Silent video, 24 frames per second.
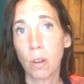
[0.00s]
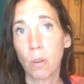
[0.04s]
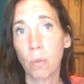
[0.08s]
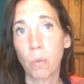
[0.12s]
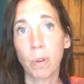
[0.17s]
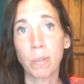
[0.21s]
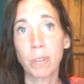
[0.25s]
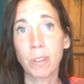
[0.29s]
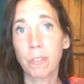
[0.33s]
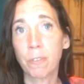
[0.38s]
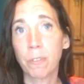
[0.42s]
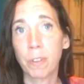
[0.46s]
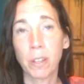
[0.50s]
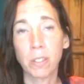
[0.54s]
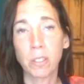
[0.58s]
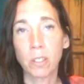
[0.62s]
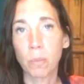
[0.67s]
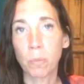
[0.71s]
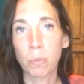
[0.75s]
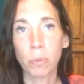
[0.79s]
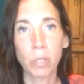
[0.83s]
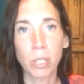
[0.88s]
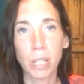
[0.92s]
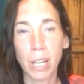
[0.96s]
We have to face our
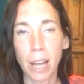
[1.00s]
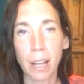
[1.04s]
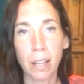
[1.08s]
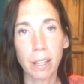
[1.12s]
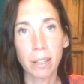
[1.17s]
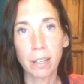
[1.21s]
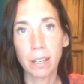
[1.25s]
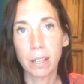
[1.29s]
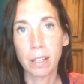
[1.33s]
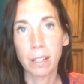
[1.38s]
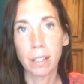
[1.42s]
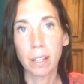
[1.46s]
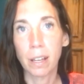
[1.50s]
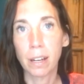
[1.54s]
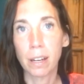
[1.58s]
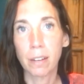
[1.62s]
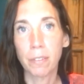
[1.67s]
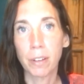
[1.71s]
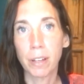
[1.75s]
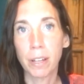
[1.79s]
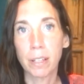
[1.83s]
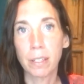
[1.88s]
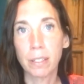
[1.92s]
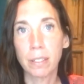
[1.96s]
mortality, a lot
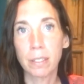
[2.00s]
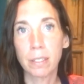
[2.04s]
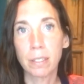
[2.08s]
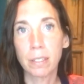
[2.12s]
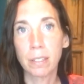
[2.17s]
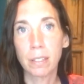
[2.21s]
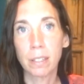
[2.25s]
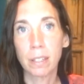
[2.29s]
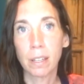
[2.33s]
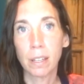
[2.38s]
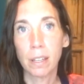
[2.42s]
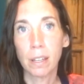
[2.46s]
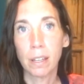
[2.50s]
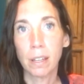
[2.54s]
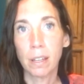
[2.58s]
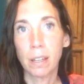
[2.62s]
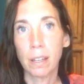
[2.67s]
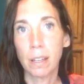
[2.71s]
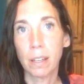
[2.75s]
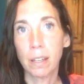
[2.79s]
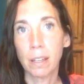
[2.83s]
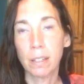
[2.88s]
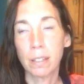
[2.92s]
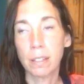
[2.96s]
of us,
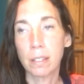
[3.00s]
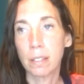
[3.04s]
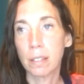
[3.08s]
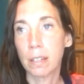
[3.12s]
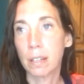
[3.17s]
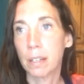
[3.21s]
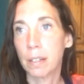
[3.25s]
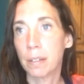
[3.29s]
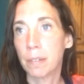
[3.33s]
and